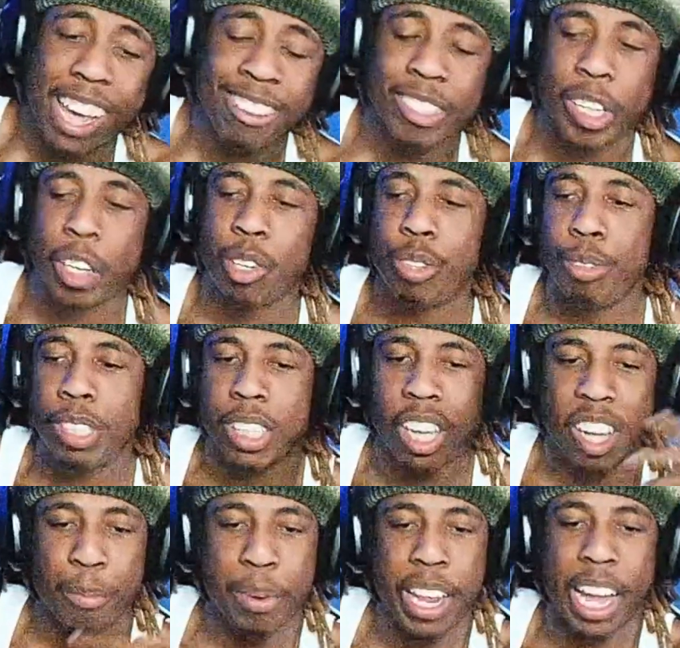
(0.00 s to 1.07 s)
it was a cool song,
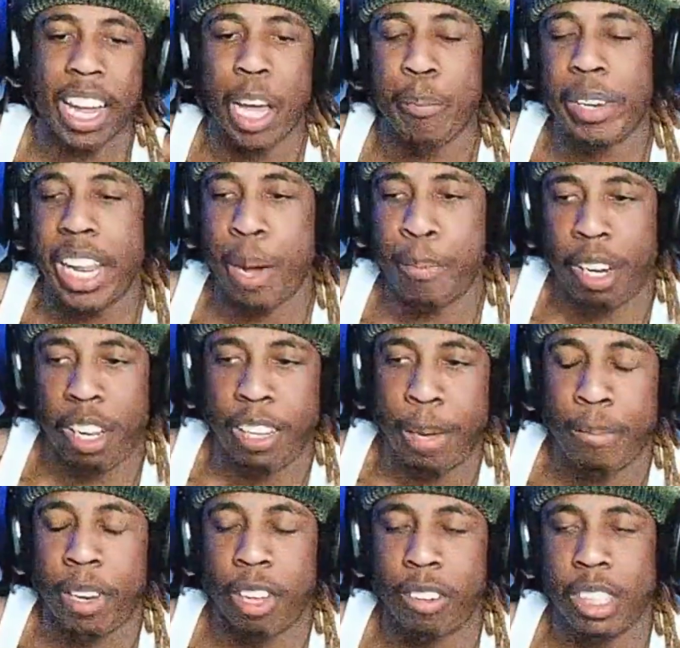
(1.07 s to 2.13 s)
but y'all comment down below. Let me
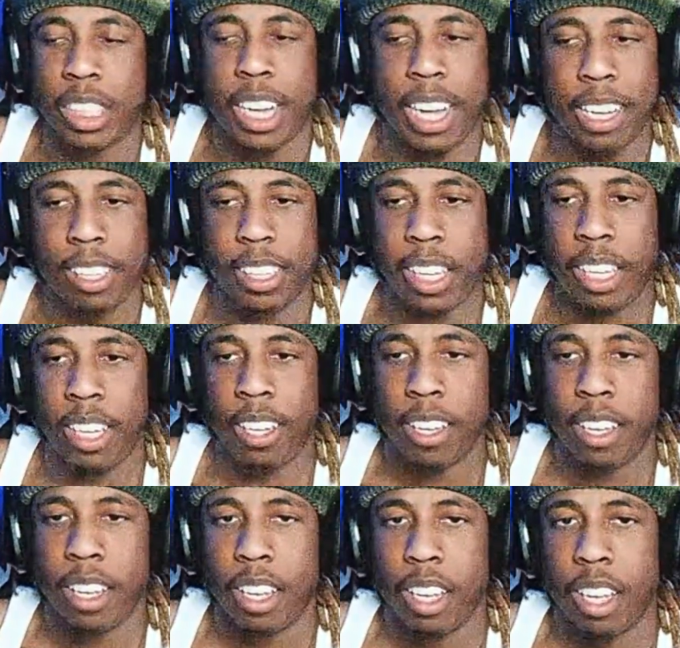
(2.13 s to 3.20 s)
know what y'all think.
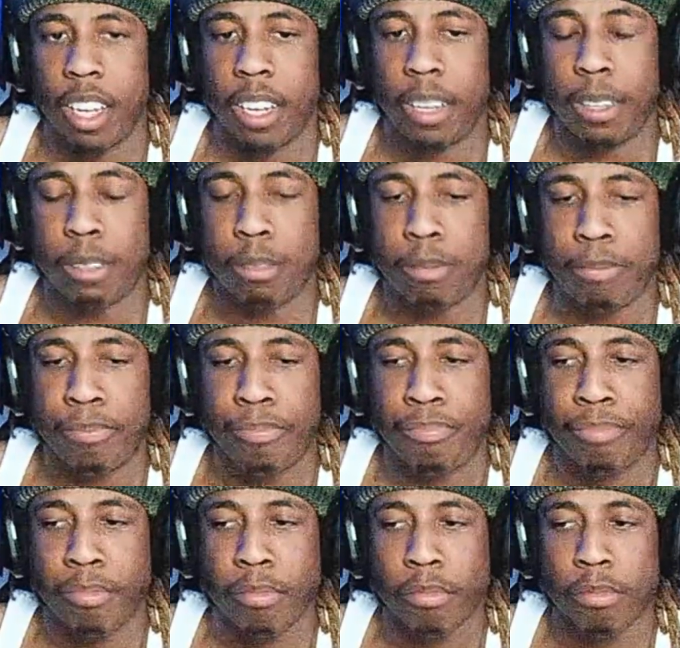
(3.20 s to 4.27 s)
Um,
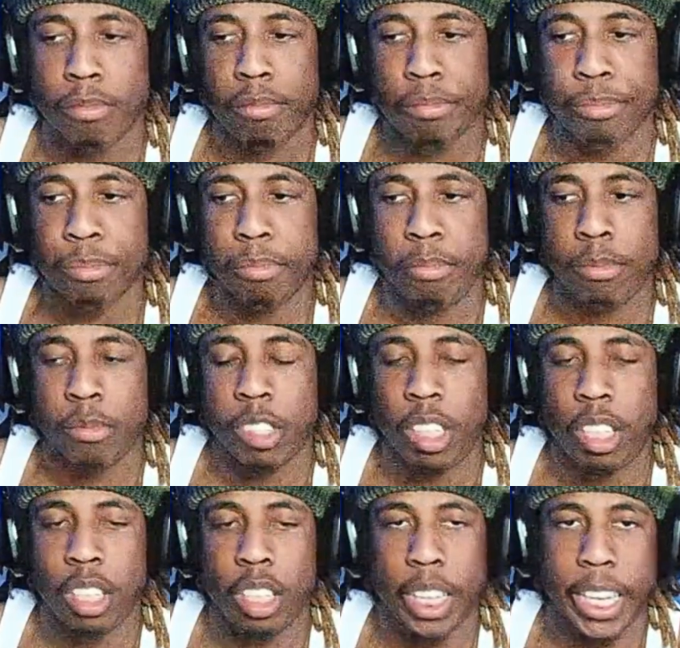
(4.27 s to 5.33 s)

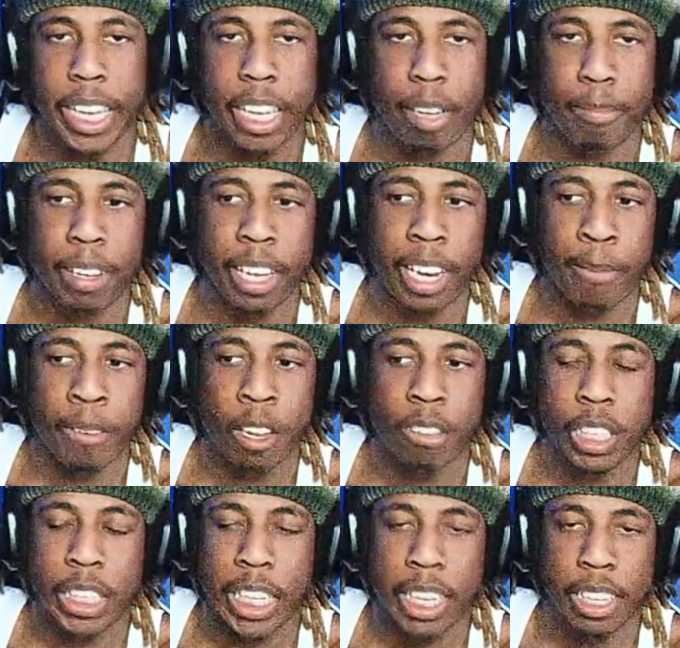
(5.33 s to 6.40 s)
yeah, man, let me know what
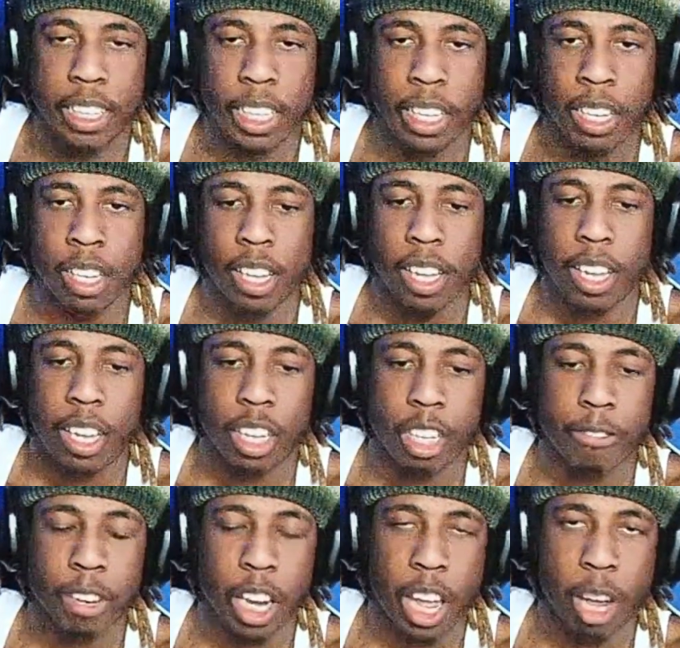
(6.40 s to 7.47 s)
y'all think. Leave a
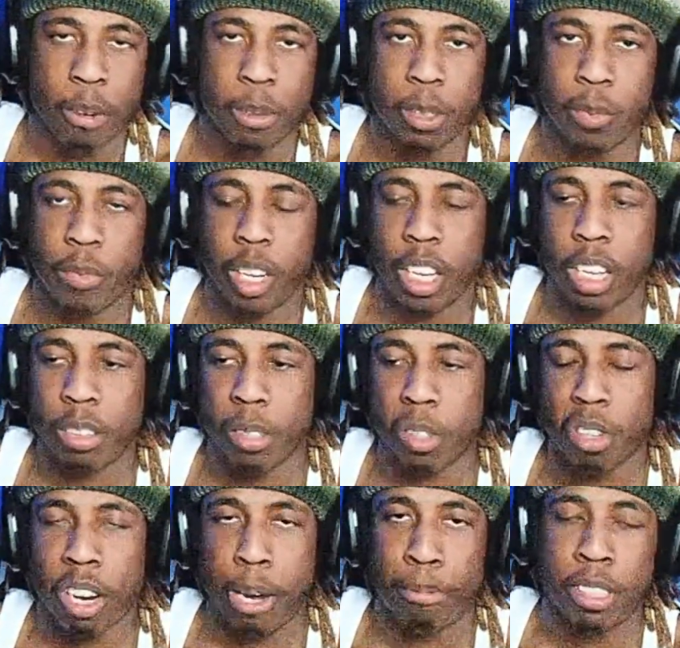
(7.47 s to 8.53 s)
like on this video,
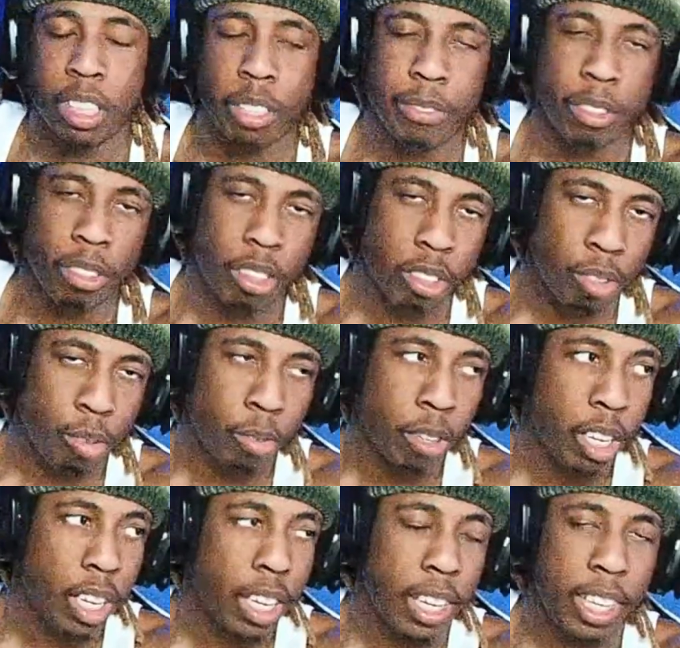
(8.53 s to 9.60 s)
subscribe channel if you're new.
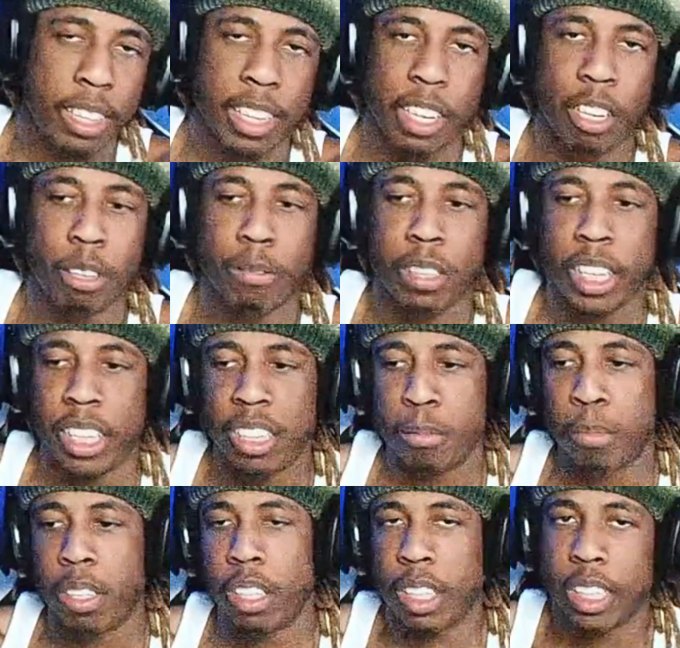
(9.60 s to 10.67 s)
Hit that notification
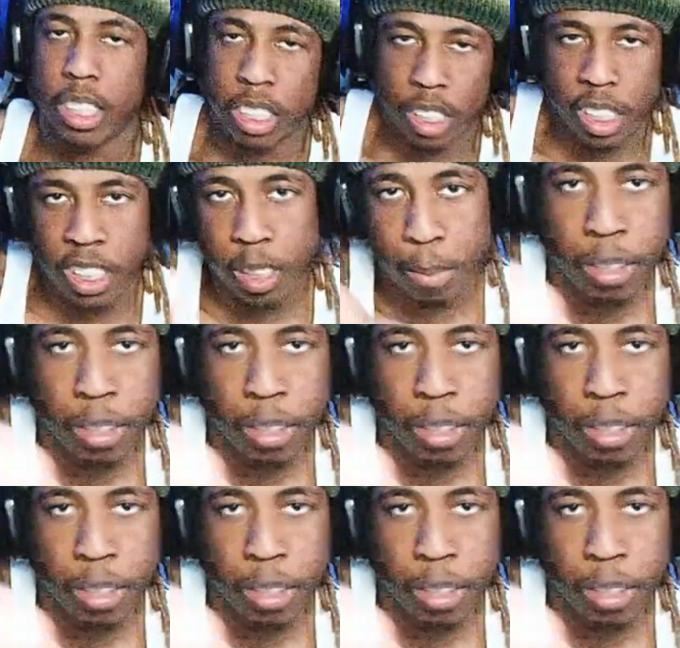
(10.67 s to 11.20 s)
bell because you need to be